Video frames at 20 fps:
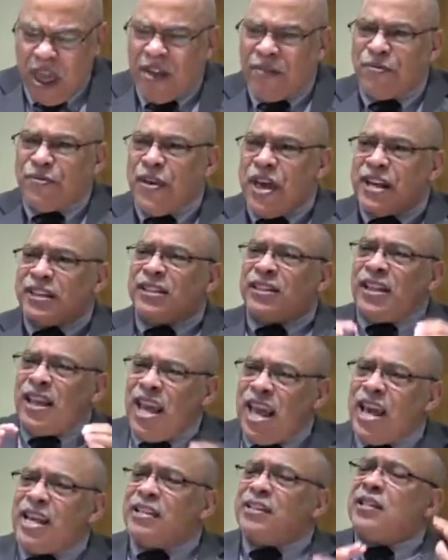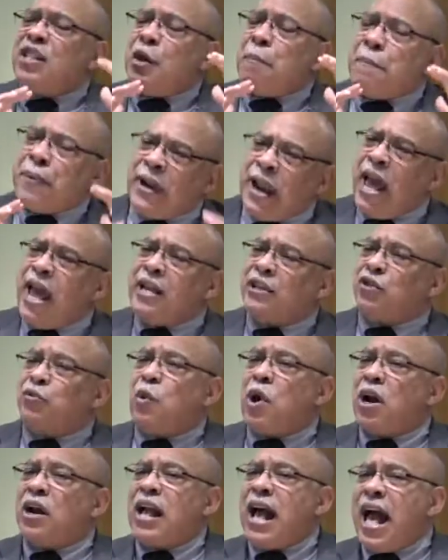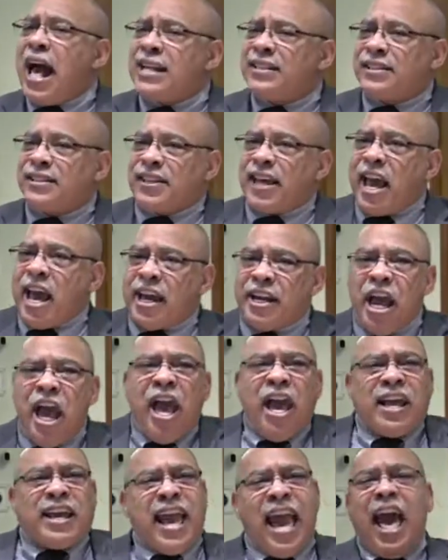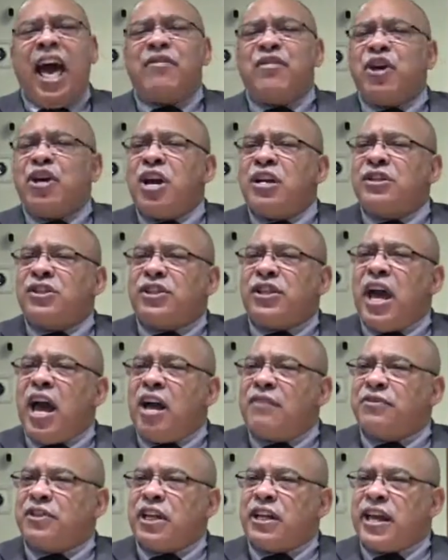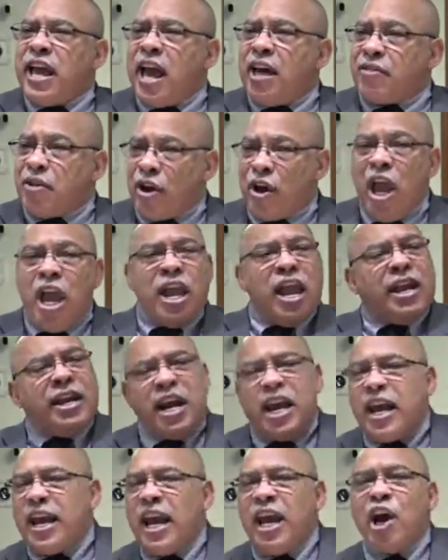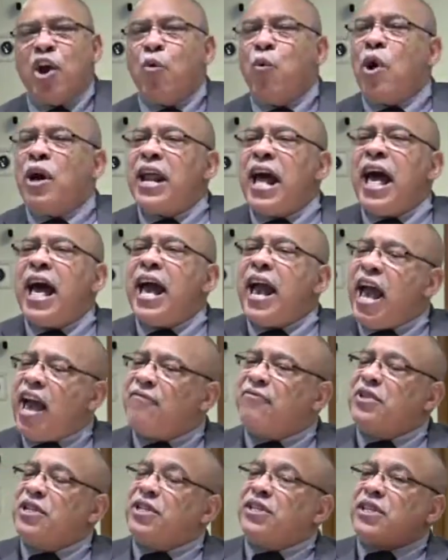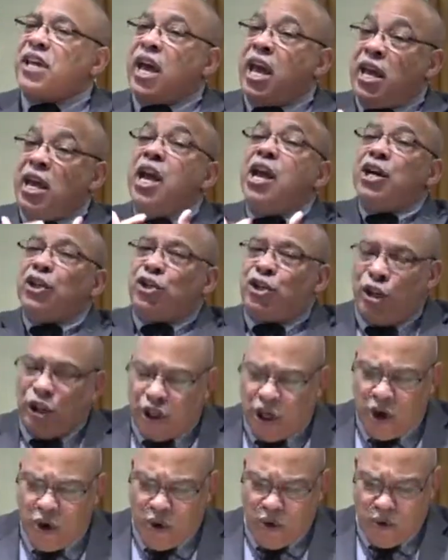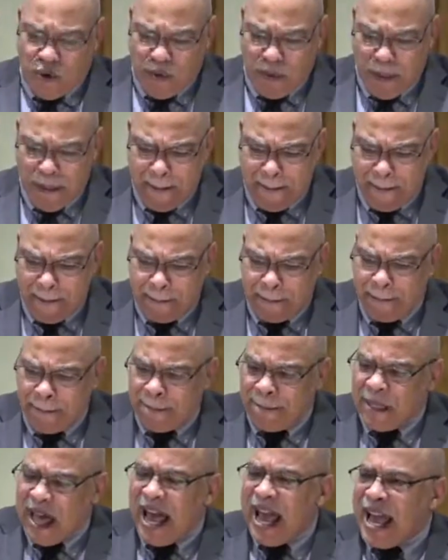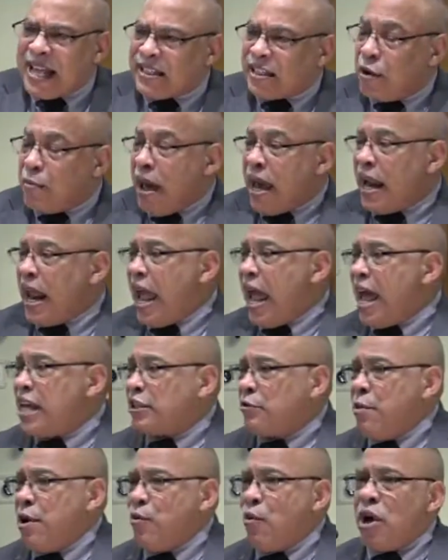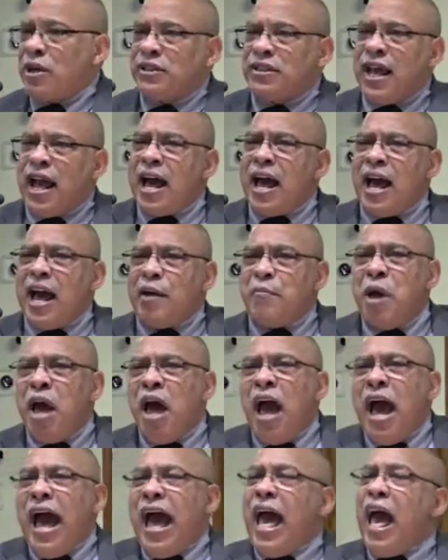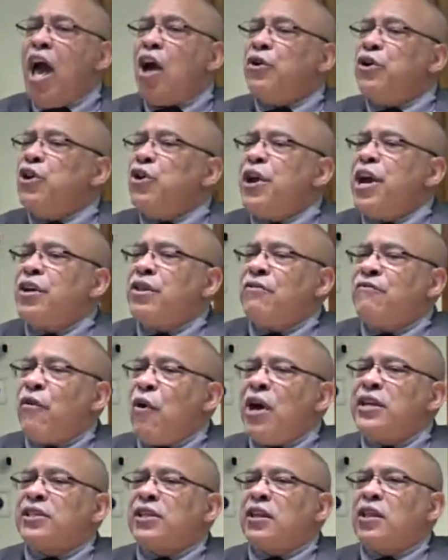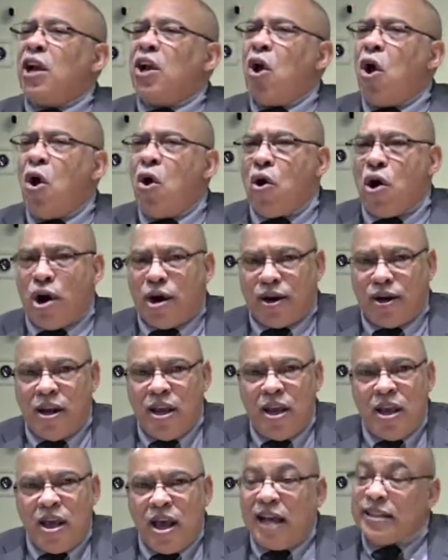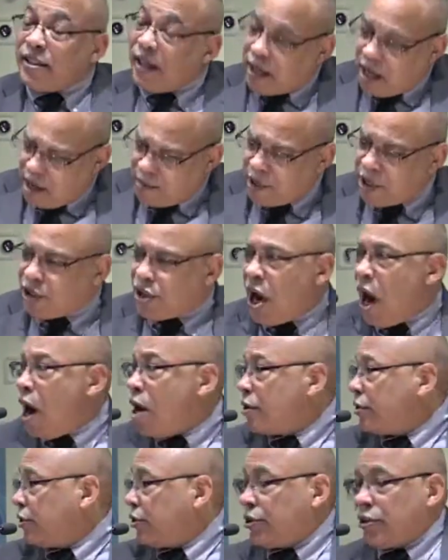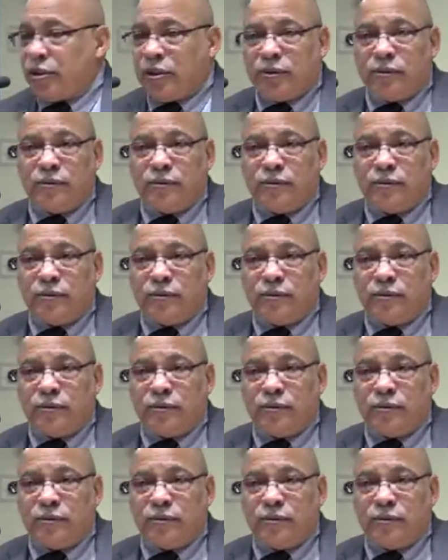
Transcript: This is the place where God said, gather yourselves together and hear what I have to say to you. I had somebody ask me one time, how do you hear the voice of the Lord? I said, come to church.